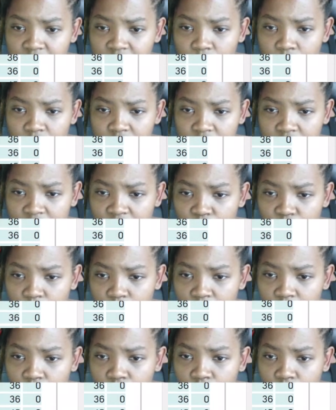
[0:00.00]
was there any
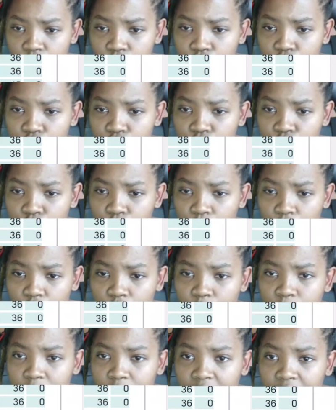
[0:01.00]
2022? We're
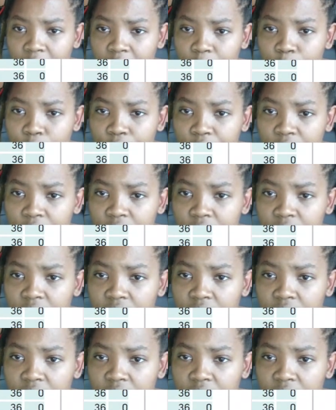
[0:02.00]
not picking up on any.